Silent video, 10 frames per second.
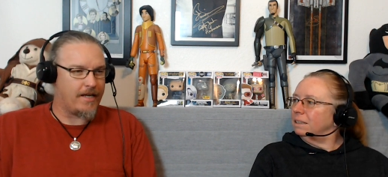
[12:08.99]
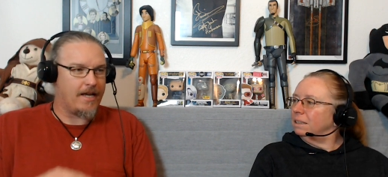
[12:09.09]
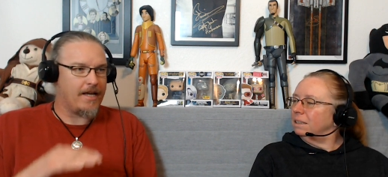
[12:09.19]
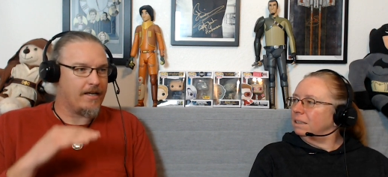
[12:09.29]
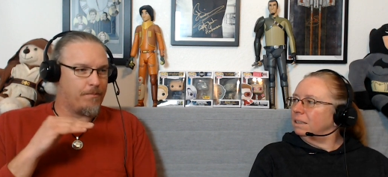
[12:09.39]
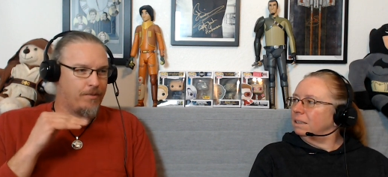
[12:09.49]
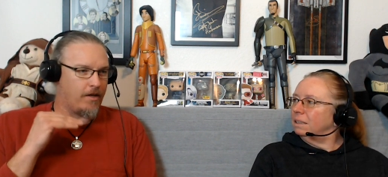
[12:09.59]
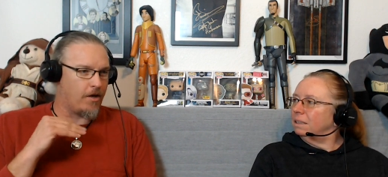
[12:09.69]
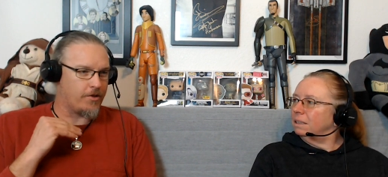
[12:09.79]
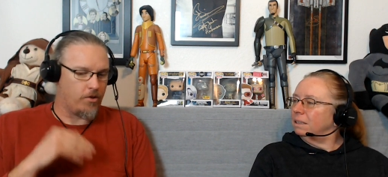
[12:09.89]
Speaker 1: dig,
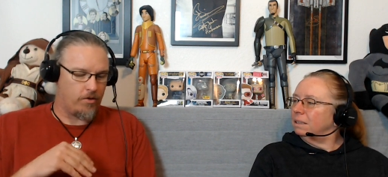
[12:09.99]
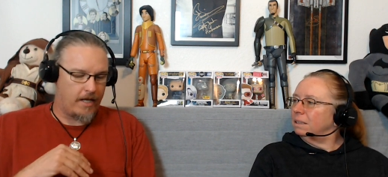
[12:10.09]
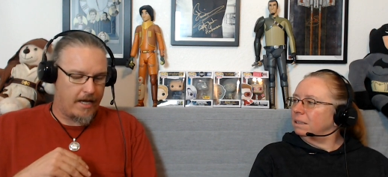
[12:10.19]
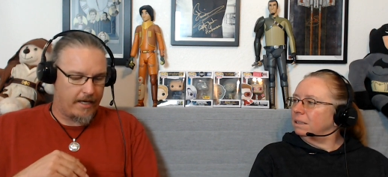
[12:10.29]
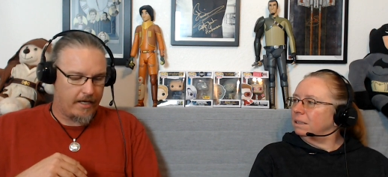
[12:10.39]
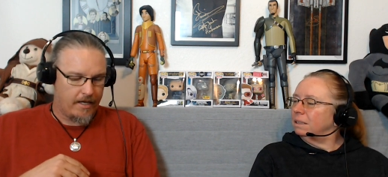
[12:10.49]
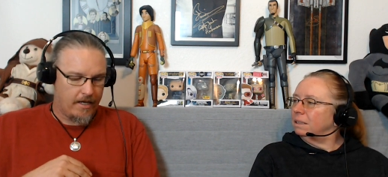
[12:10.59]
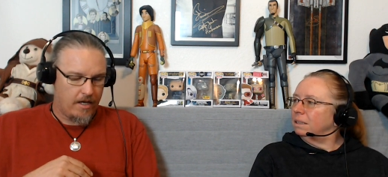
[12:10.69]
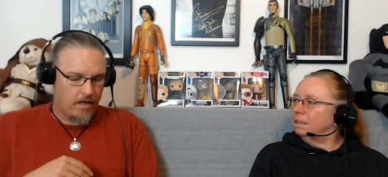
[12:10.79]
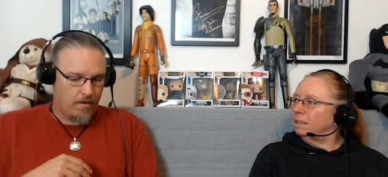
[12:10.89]
but also like
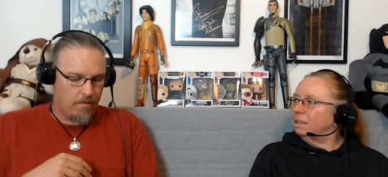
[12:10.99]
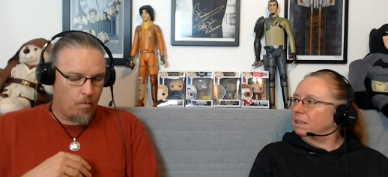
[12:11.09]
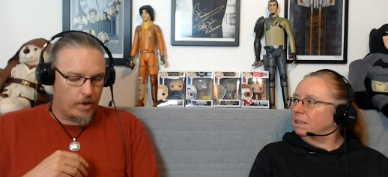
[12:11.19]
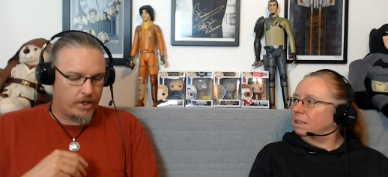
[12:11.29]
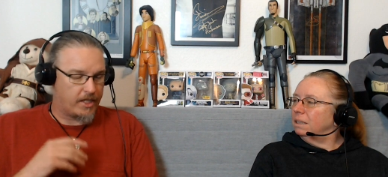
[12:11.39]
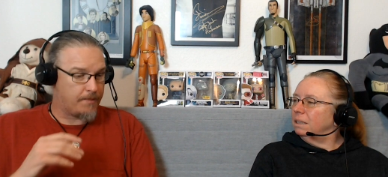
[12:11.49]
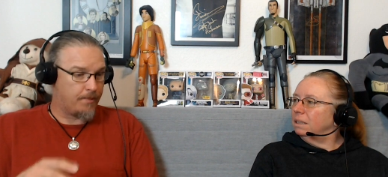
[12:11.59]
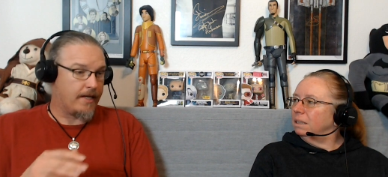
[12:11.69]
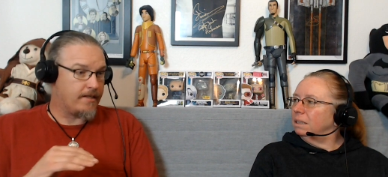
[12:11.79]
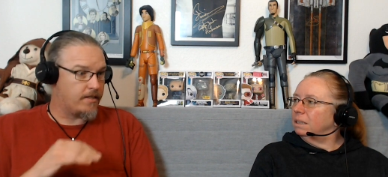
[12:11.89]
which
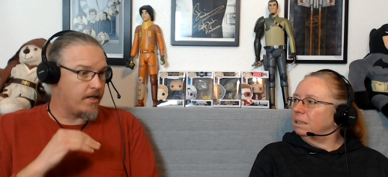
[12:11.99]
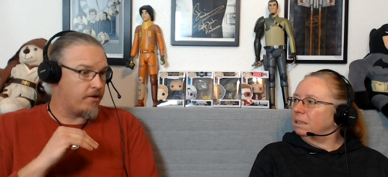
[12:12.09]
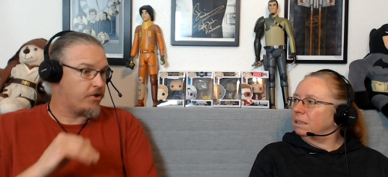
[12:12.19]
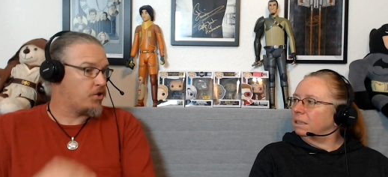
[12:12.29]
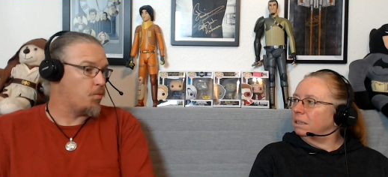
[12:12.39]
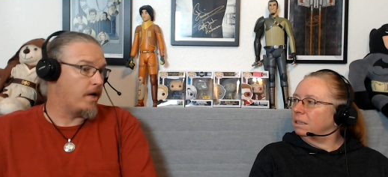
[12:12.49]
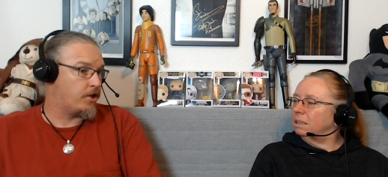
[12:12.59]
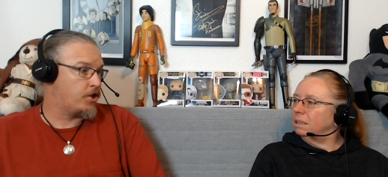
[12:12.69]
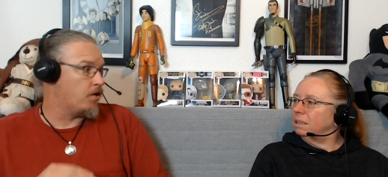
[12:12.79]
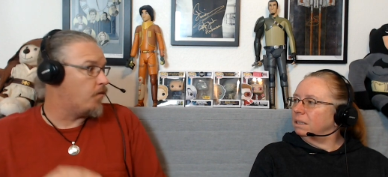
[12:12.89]
explains their
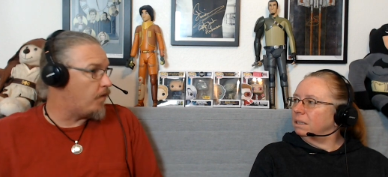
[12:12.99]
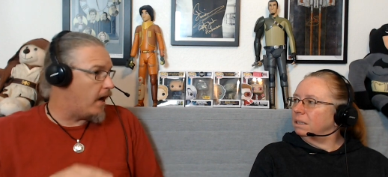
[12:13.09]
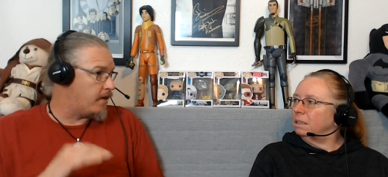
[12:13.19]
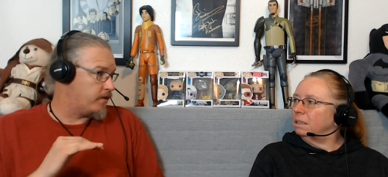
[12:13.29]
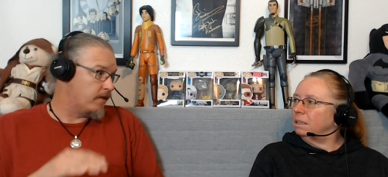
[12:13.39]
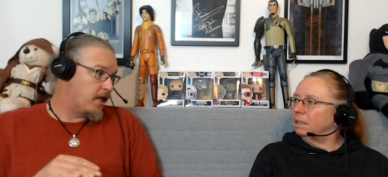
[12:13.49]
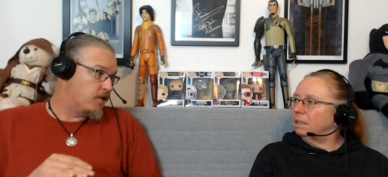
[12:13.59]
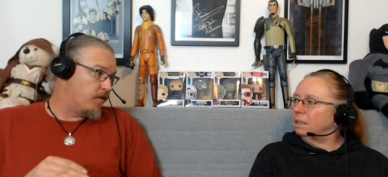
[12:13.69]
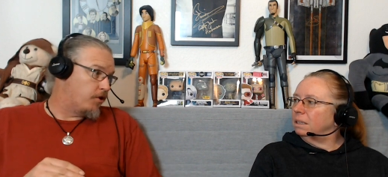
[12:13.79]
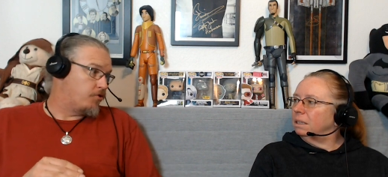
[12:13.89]
switch so fast in
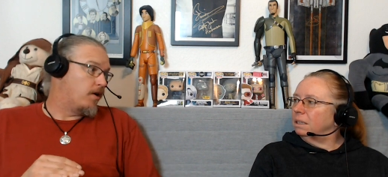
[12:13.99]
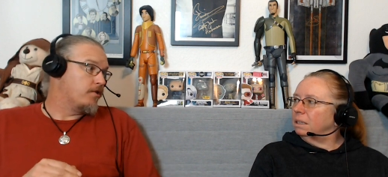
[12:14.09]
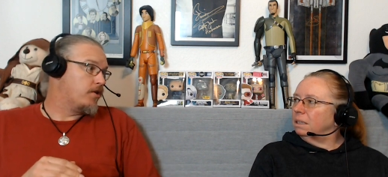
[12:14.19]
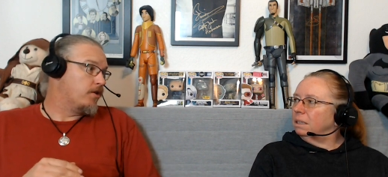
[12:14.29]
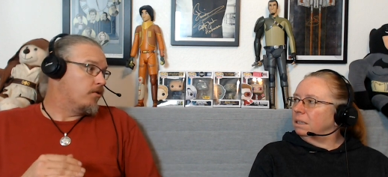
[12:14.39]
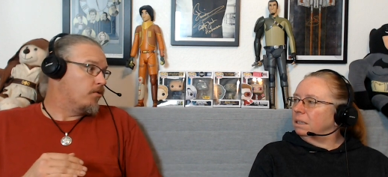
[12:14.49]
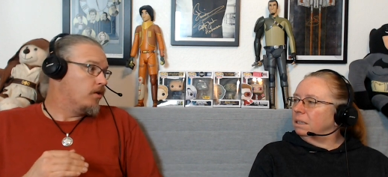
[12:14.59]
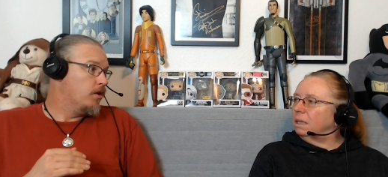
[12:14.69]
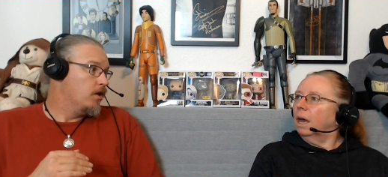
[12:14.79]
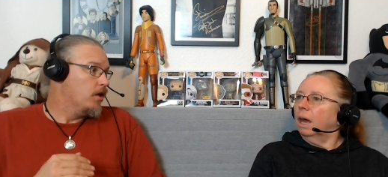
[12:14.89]
Age of Ultron too.
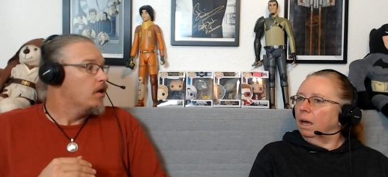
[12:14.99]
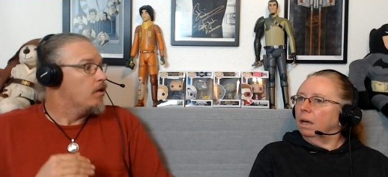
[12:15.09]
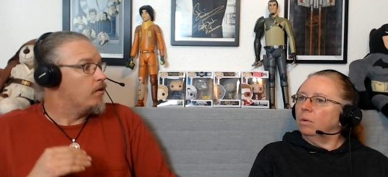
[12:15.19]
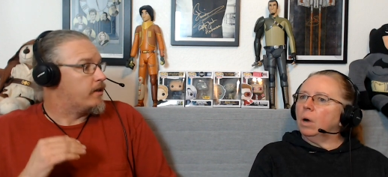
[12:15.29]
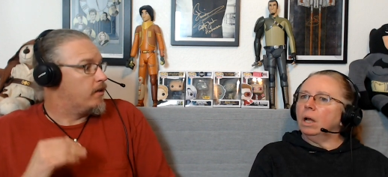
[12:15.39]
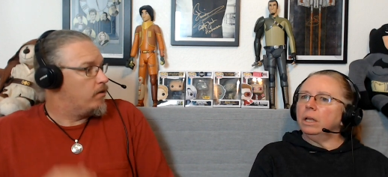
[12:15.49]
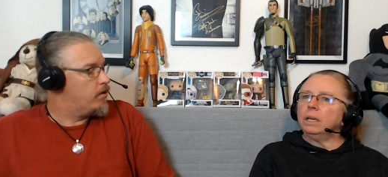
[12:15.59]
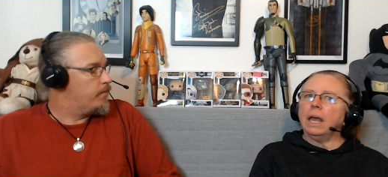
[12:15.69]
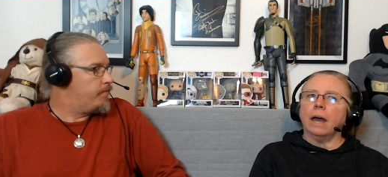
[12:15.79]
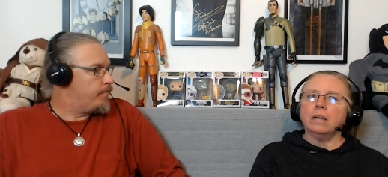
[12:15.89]
Speaker 2: Yeah. Like, well,
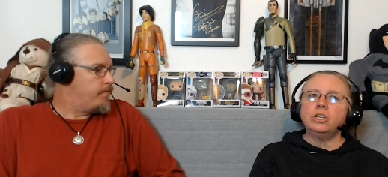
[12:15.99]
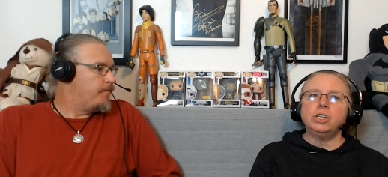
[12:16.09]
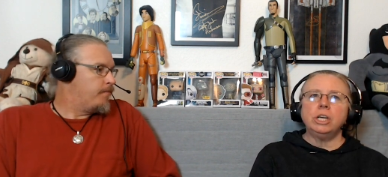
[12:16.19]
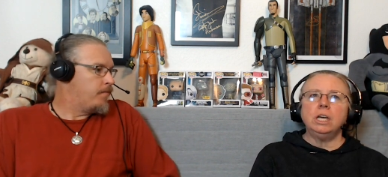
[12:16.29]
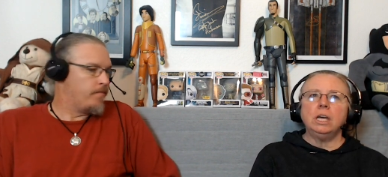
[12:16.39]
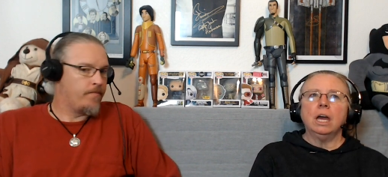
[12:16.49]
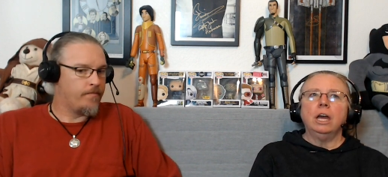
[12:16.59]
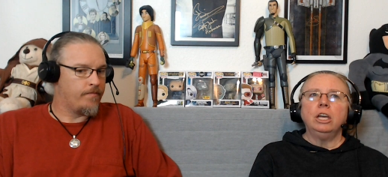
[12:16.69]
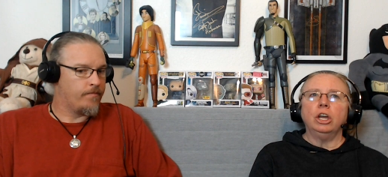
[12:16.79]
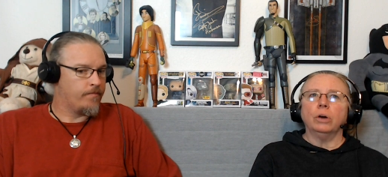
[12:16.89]
and yeah, she
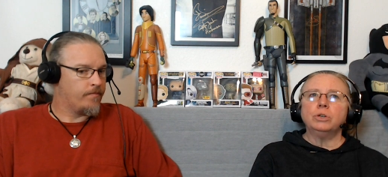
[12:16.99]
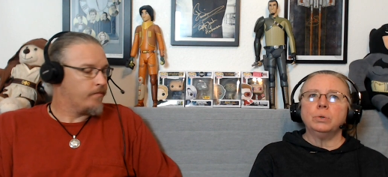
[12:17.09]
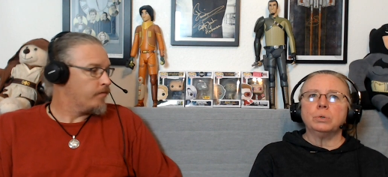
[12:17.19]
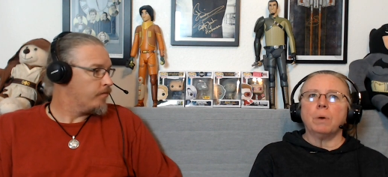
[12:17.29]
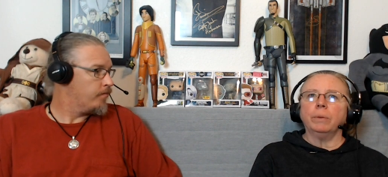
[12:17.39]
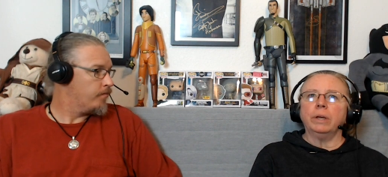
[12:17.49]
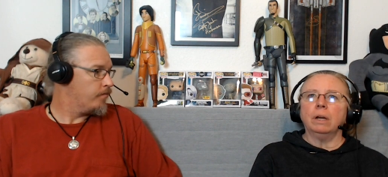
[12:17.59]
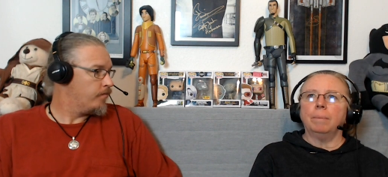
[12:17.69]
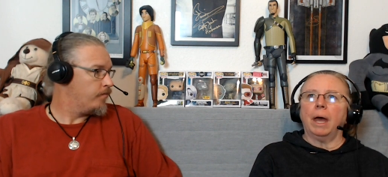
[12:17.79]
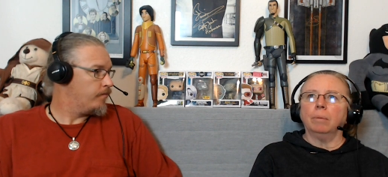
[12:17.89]
you know she was probably
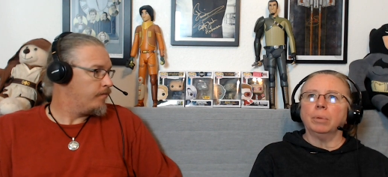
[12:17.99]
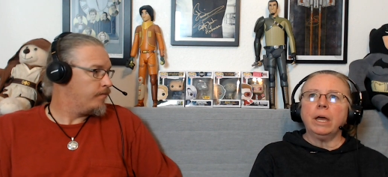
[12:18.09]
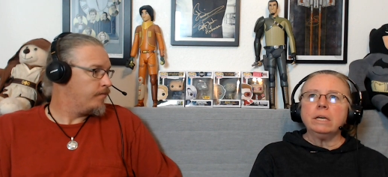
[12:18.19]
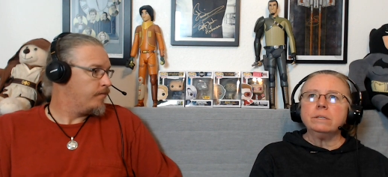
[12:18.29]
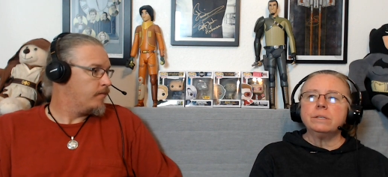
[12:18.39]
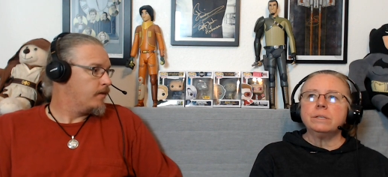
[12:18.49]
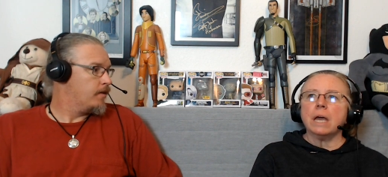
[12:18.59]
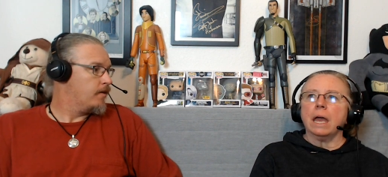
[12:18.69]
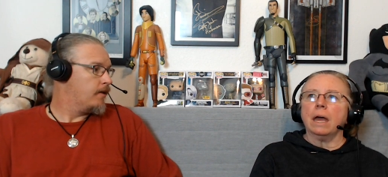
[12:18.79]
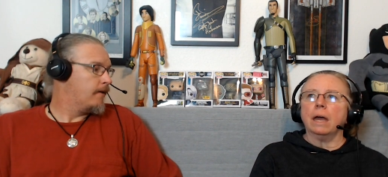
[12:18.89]
in a bad place,
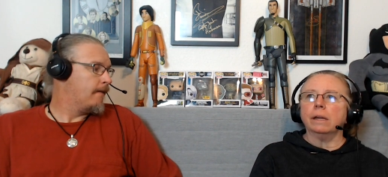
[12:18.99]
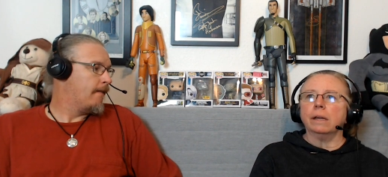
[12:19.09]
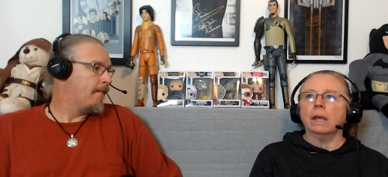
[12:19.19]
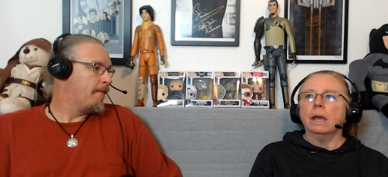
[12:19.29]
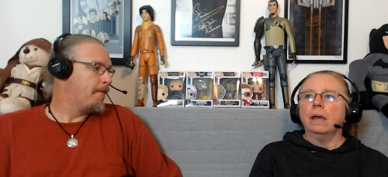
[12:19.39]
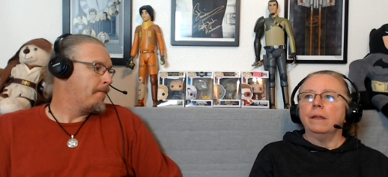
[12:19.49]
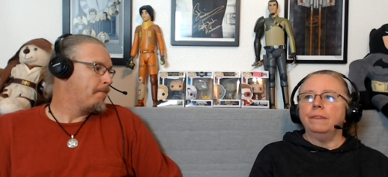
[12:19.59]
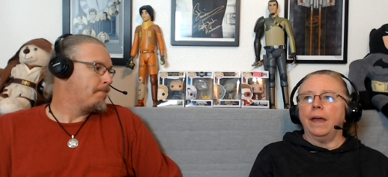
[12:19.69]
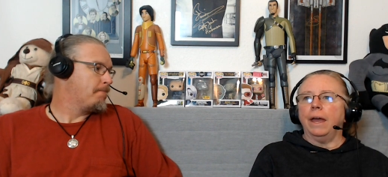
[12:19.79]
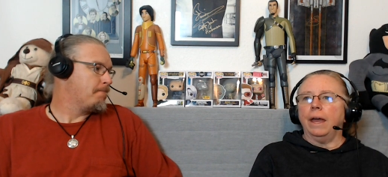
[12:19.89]
and
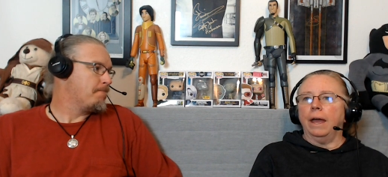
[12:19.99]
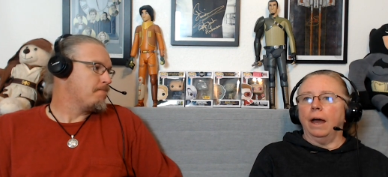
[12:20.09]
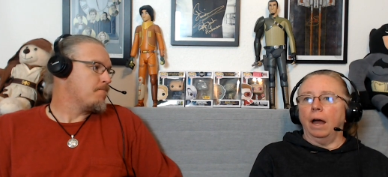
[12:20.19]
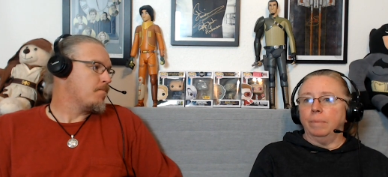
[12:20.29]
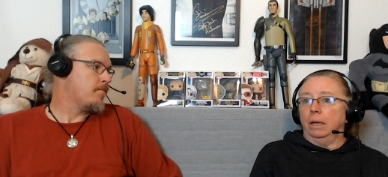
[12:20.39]
they I